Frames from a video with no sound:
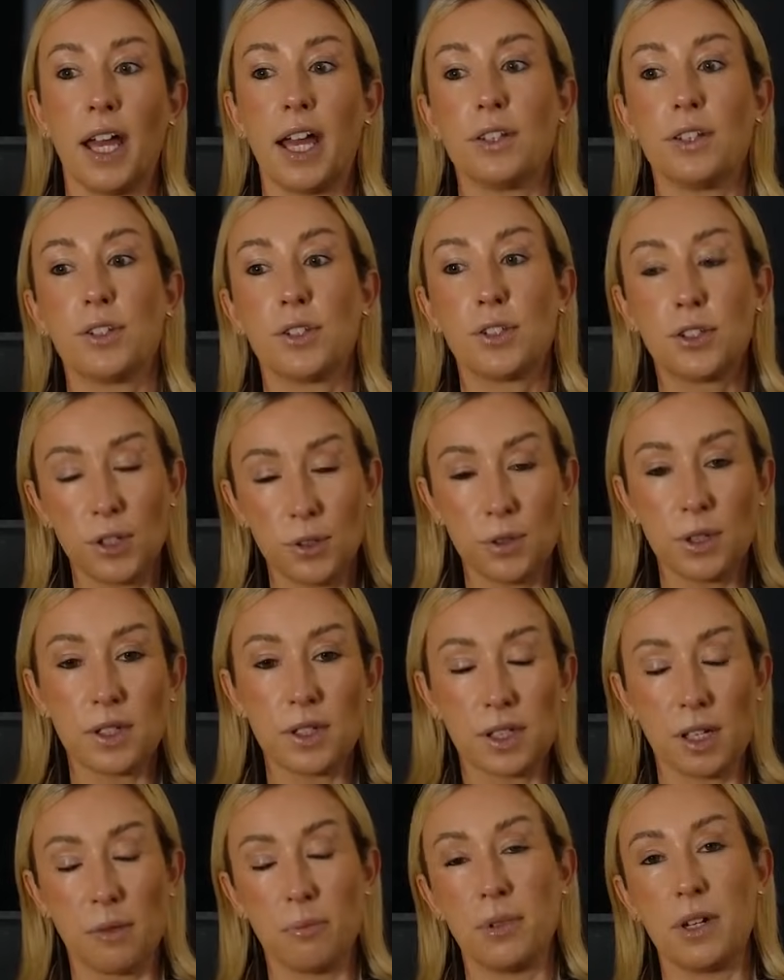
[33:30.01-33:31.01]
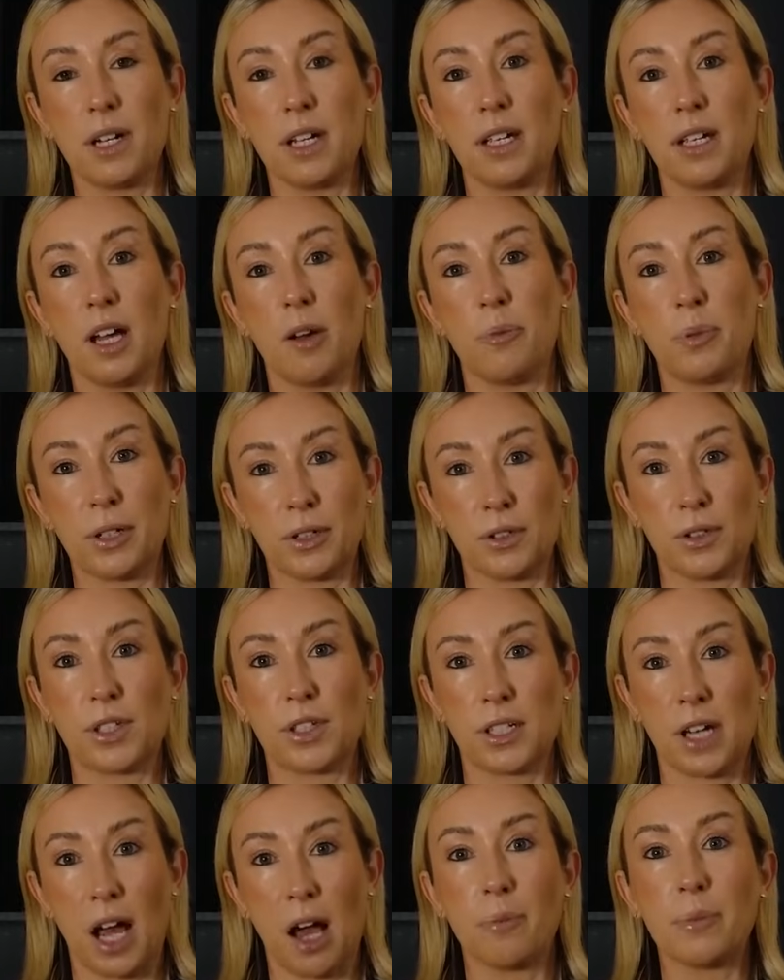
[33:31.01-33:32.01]
As soon as somebody appears
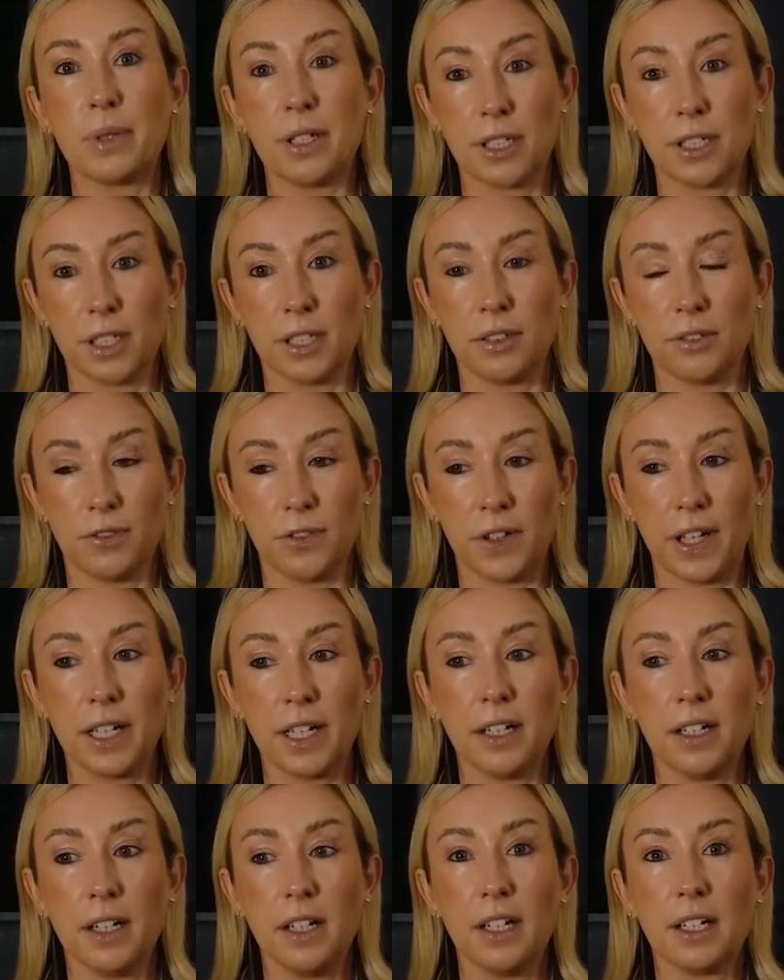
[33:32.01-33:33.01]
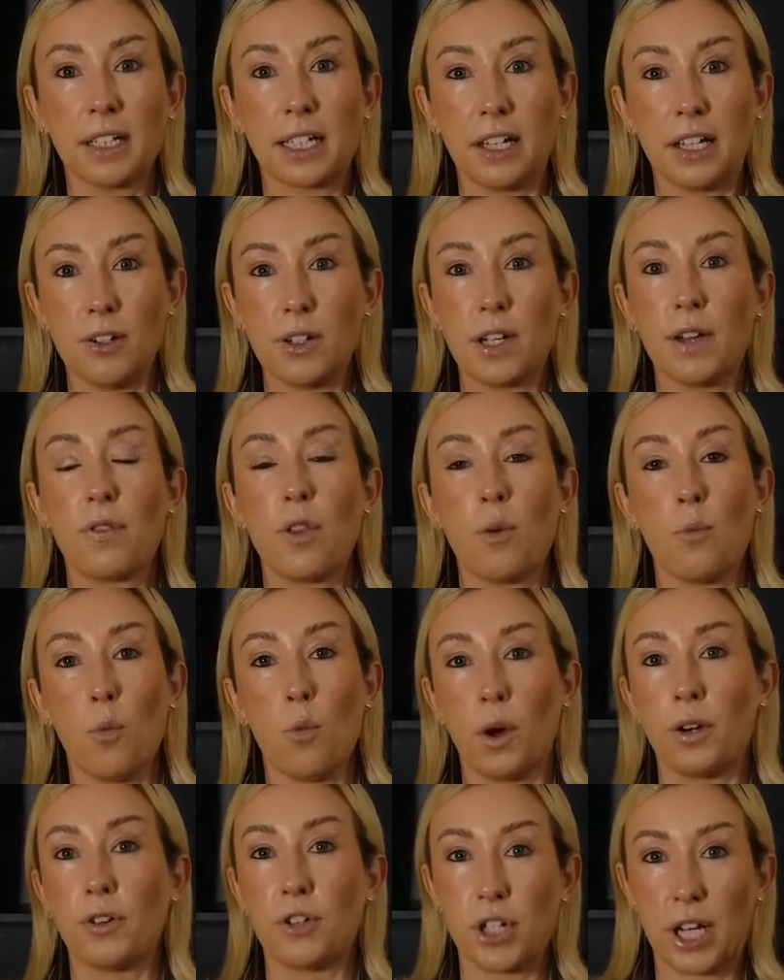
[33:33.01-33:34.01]
to not be a good fit, can you give them
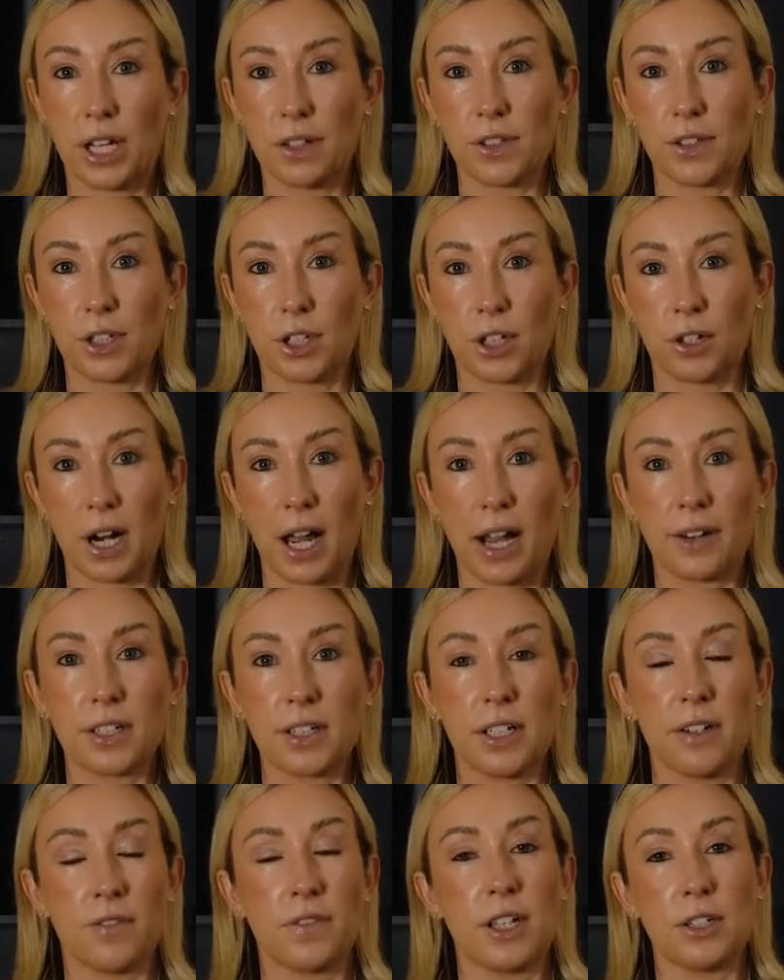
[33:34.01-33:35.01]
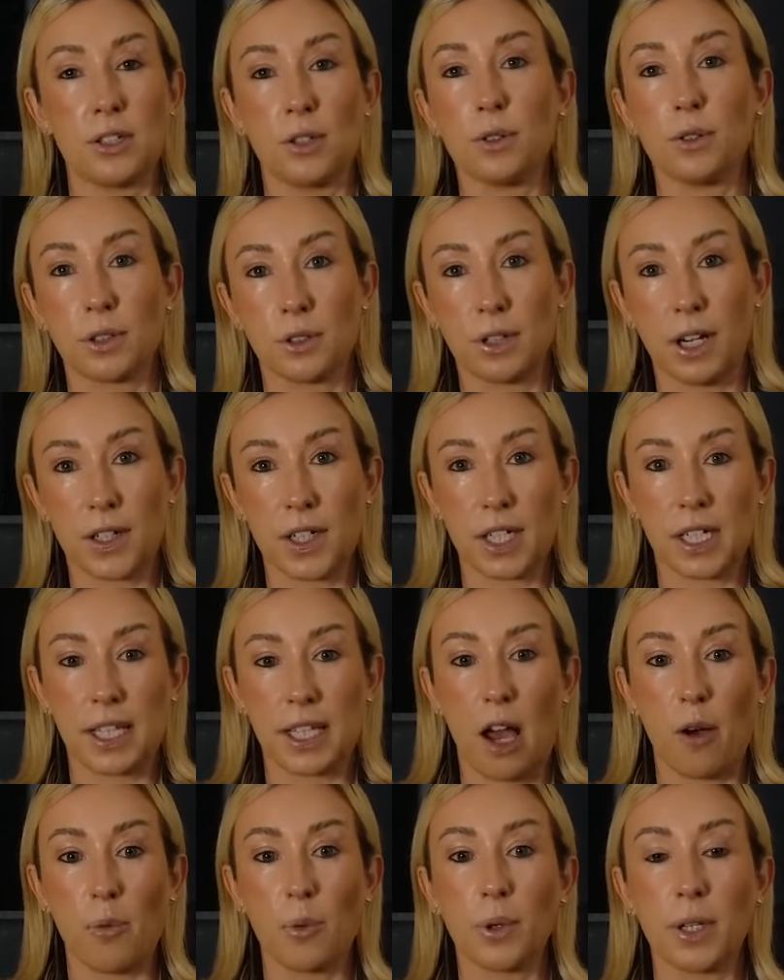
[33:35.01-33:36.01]
one chance to correct? And if they don't correct it at
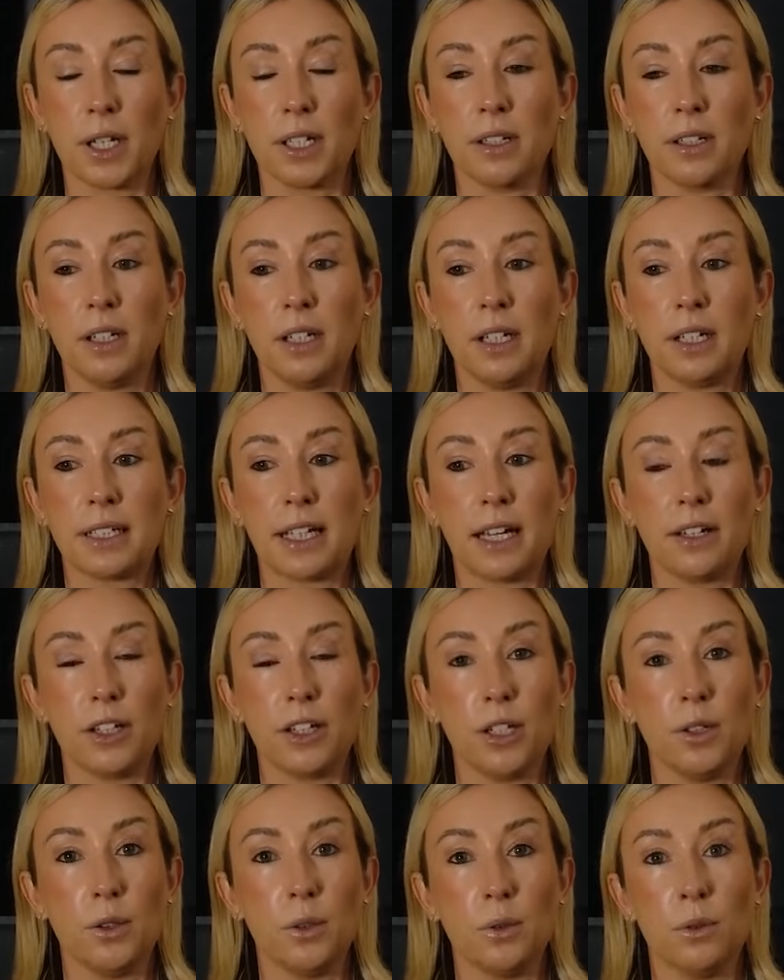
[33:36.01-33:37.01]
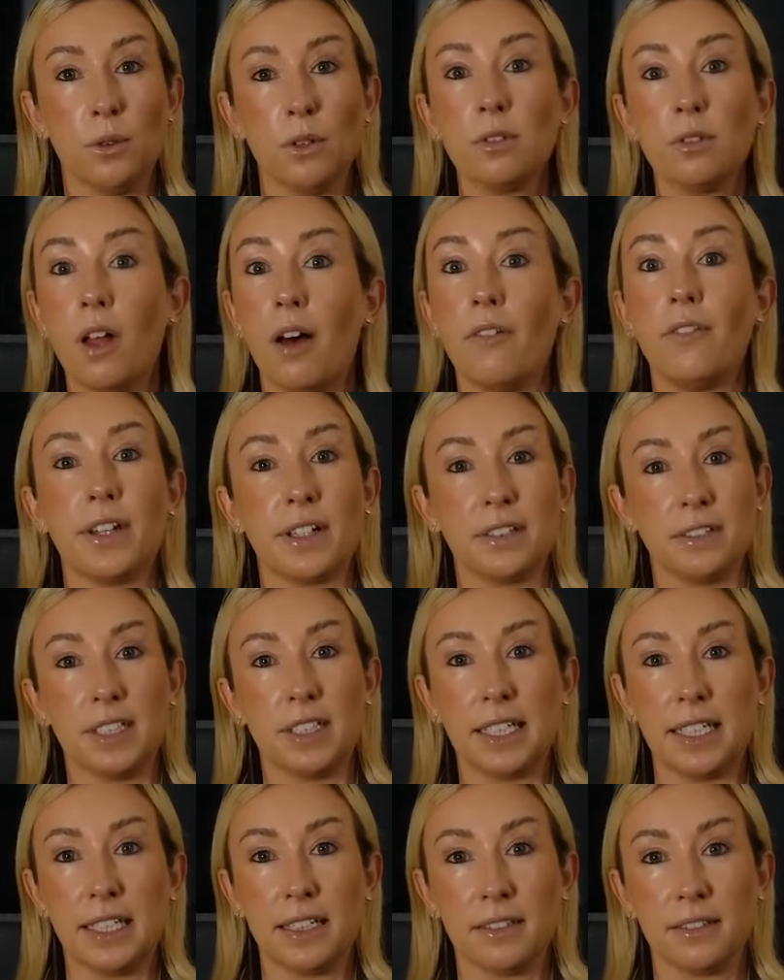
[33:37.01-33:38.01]
that point, can you
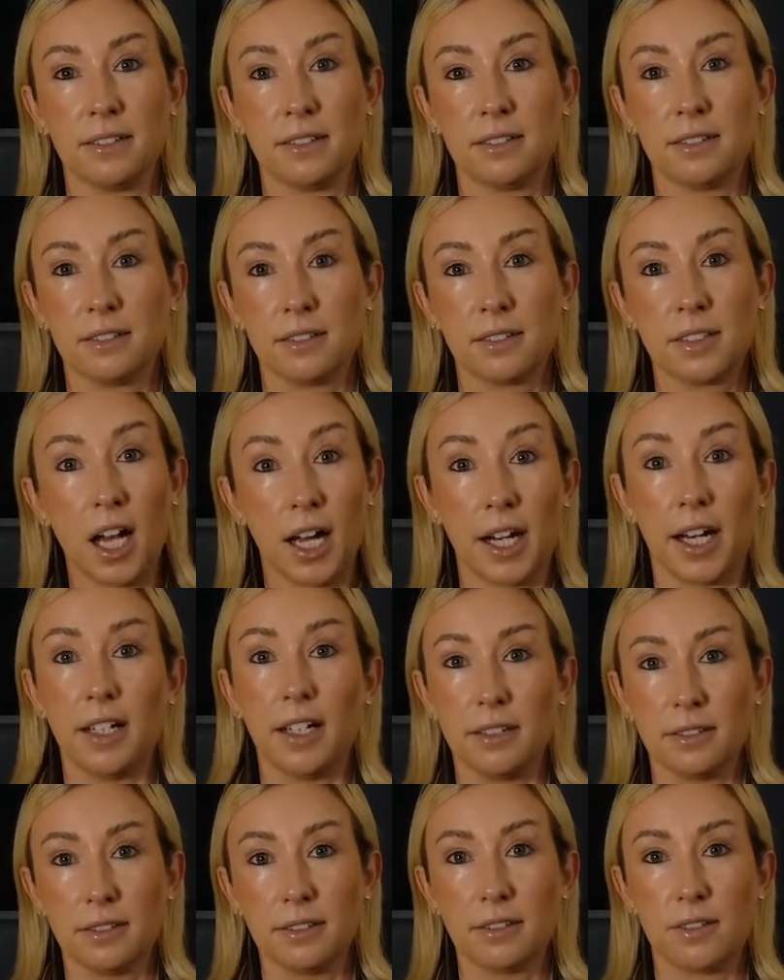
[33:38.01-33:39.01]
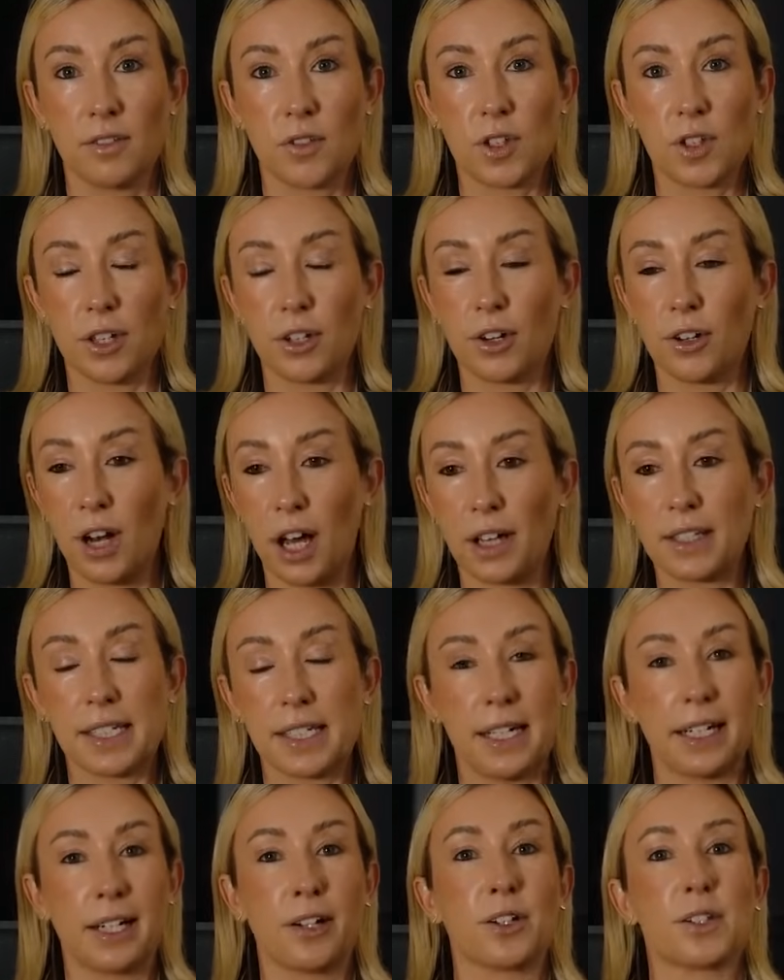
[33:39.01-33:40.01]
lovingly cut it so that you're not
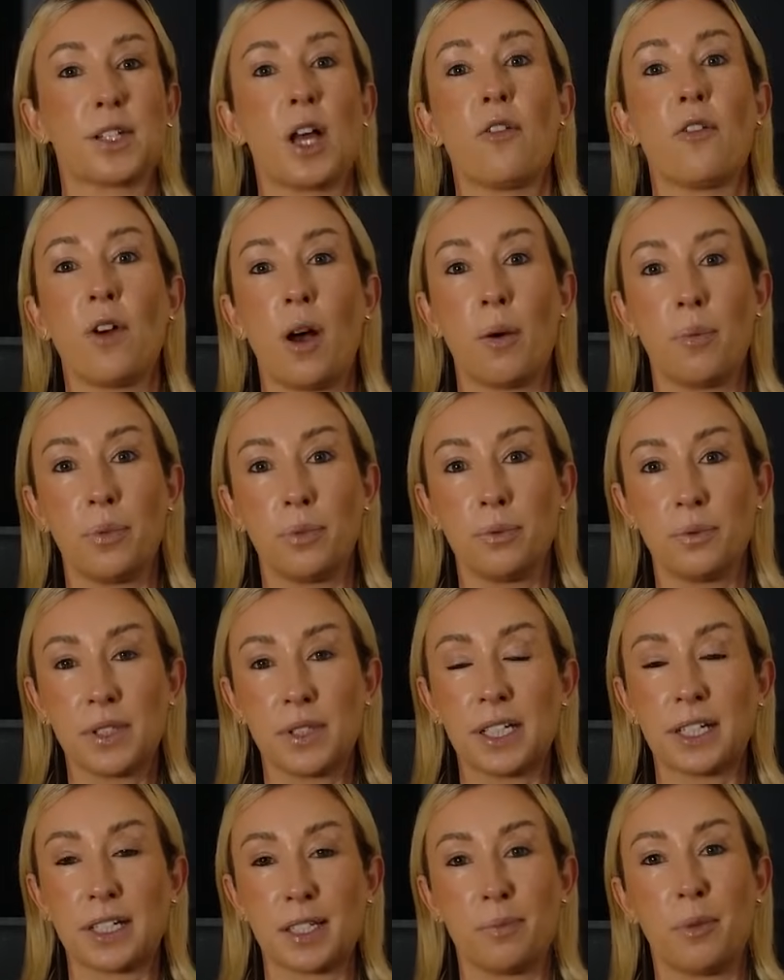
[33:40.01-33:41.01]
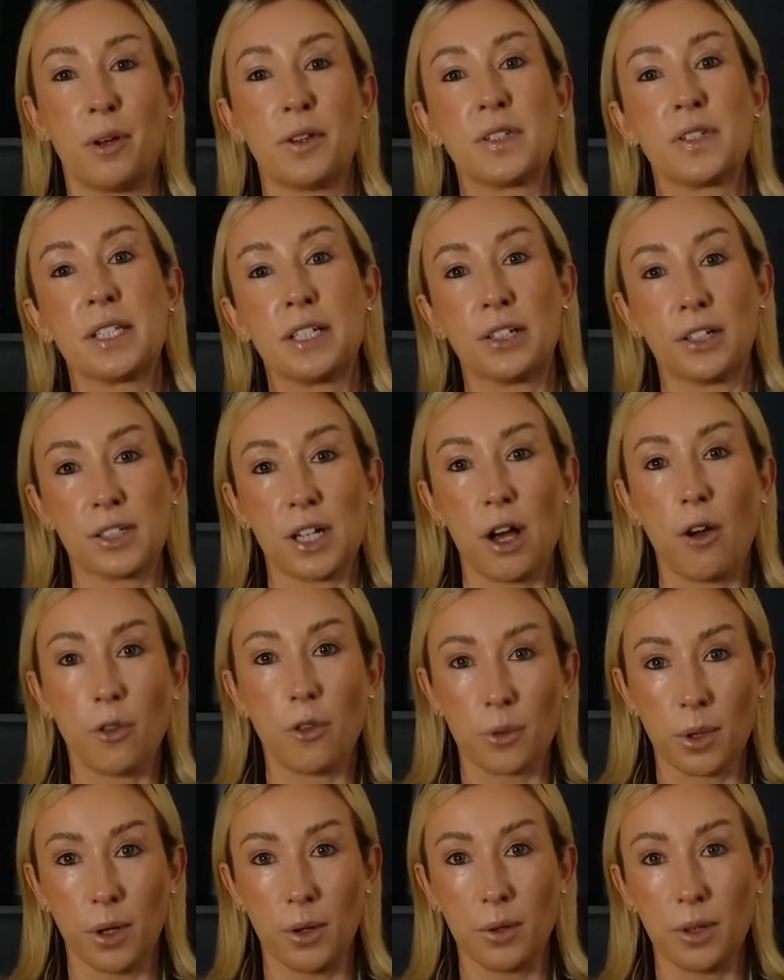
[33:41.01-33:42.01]
setting yourself up 6 months, a year down
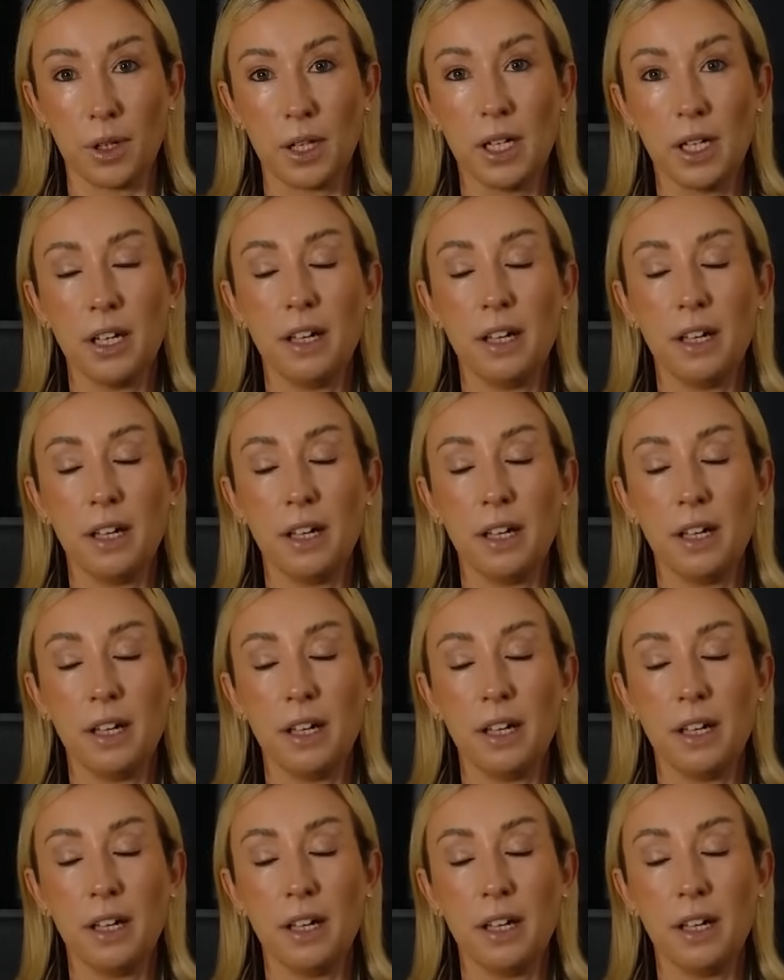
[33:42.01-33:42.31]
the road?